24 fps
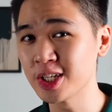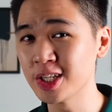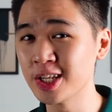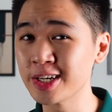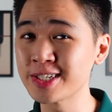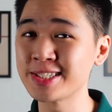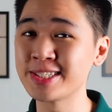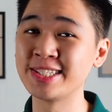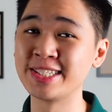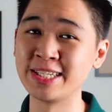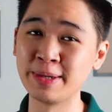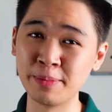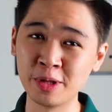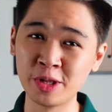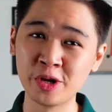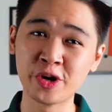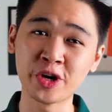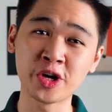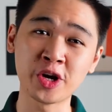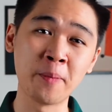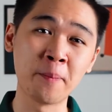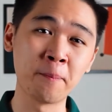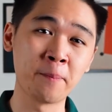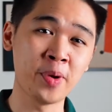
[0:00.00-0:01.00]
to look similar
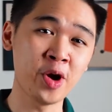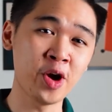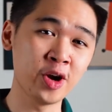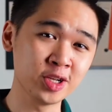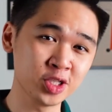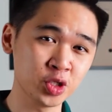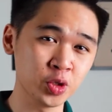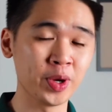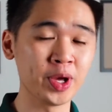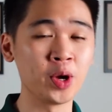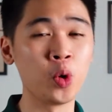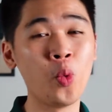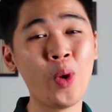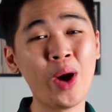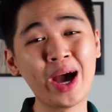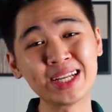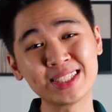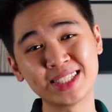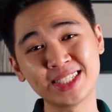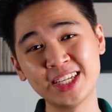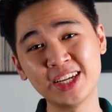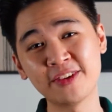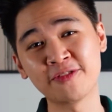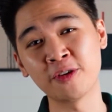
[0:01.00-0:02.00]
compared to a
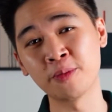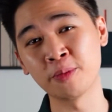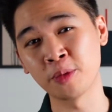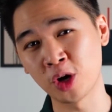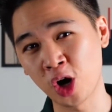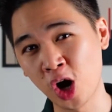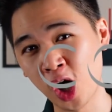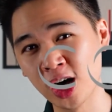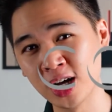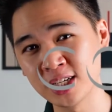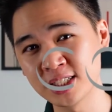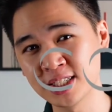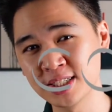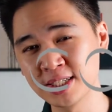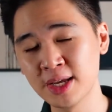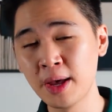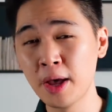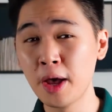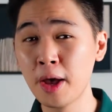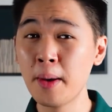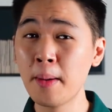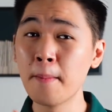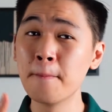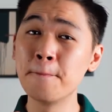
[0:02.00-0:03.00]
white tee from COS.
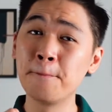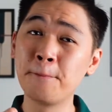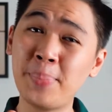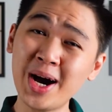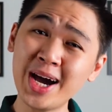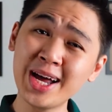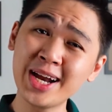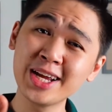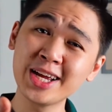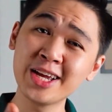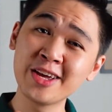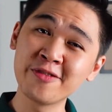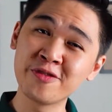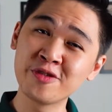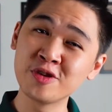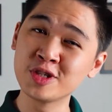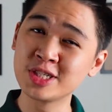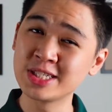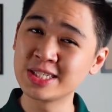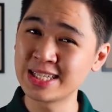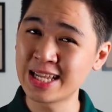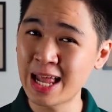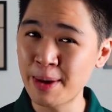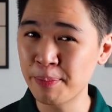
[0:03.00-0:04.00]
But if you
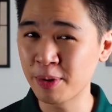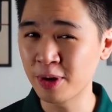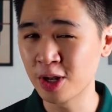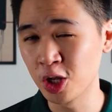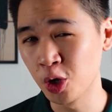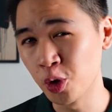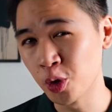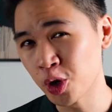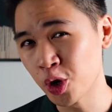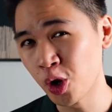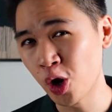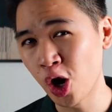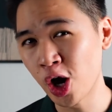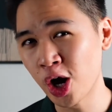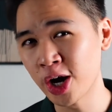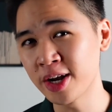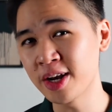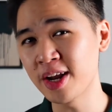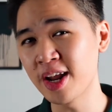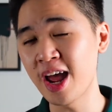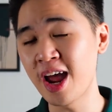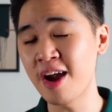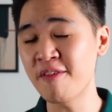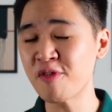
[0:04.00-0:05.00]
slap a logo
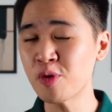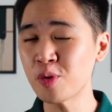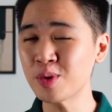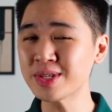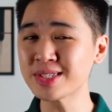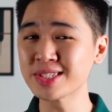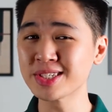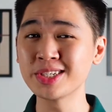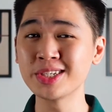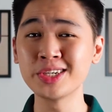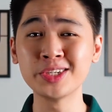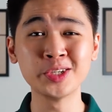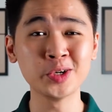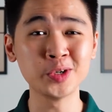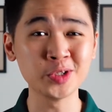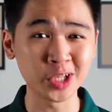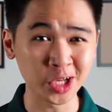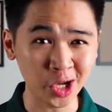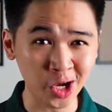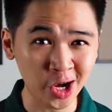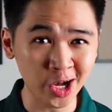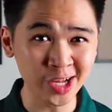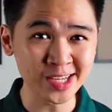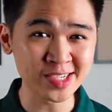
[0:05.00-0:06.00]
on, everyone's going to know the
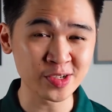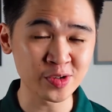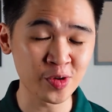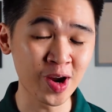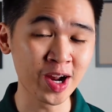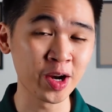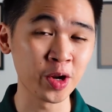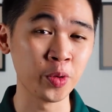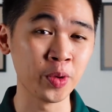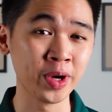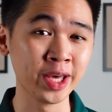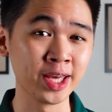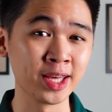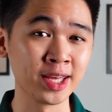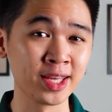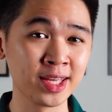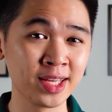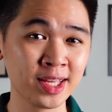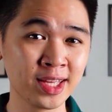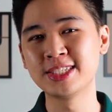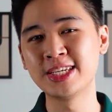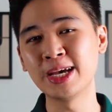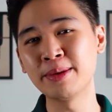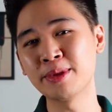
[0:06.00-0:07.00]
cost right away.
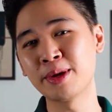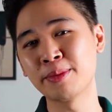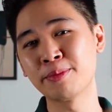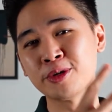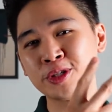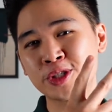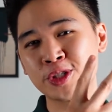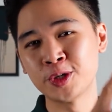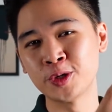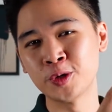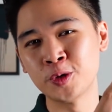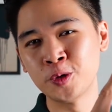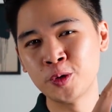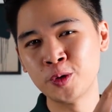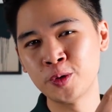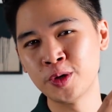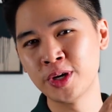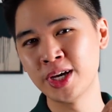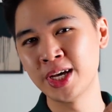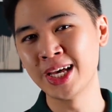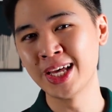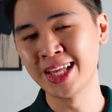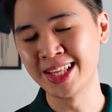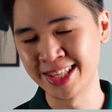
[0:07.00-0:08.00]
Tip number two,
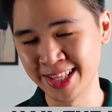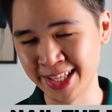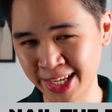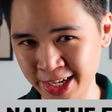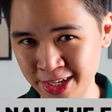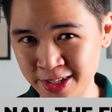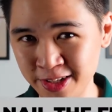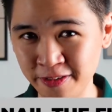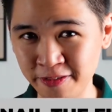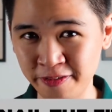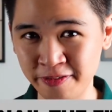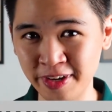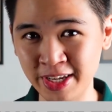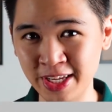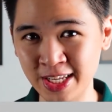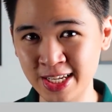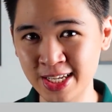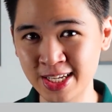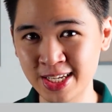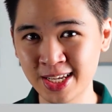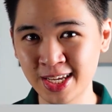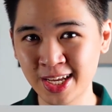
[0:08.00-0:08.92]
nail the fit.